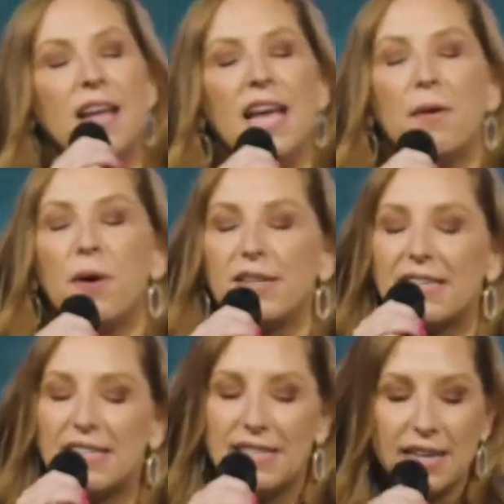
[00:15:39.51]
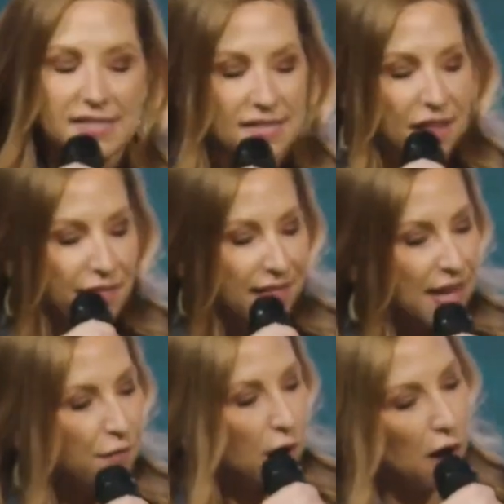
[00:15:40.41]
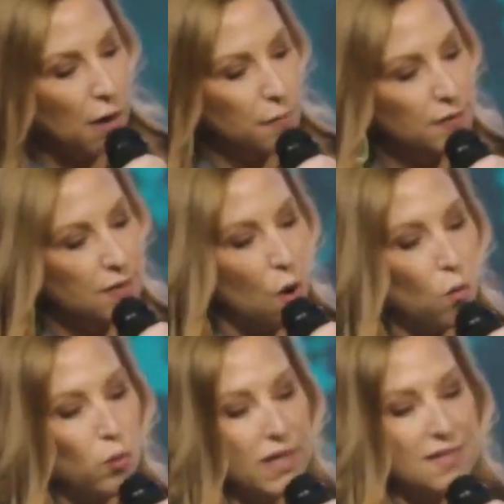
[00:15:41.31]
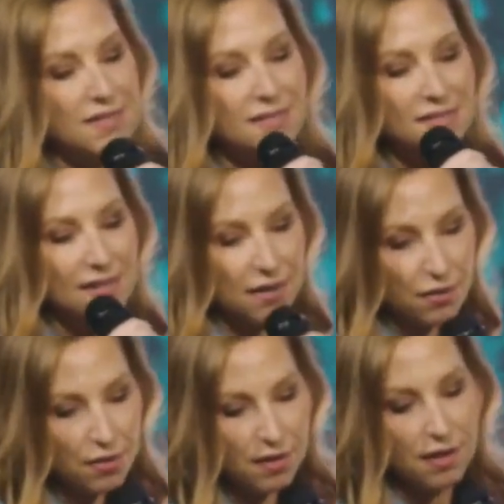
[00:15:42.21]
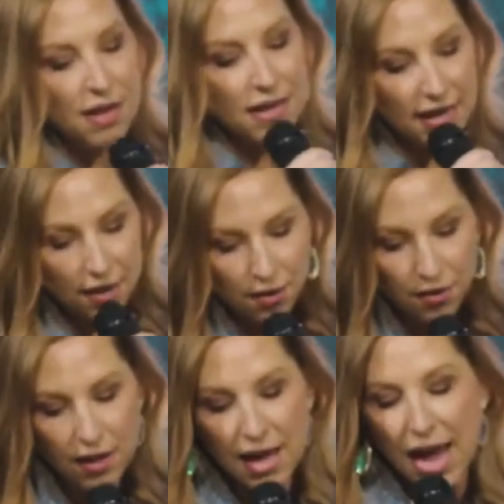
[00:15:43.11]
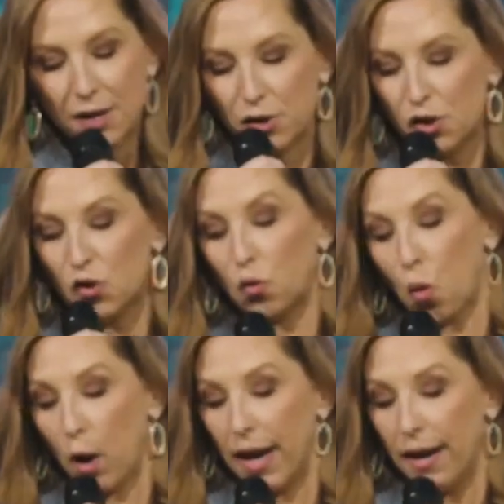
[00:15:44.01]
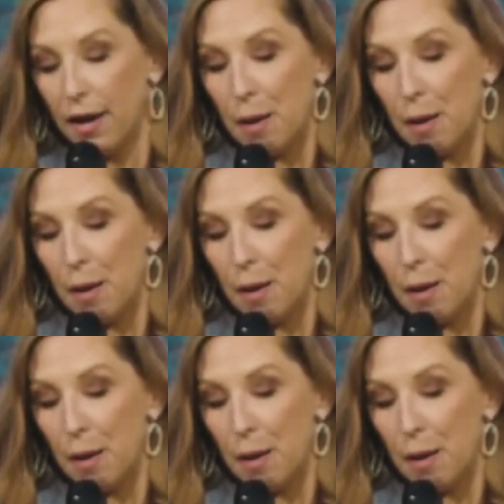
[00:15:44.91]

where it says this The thief comes only to steal kill, and destroy.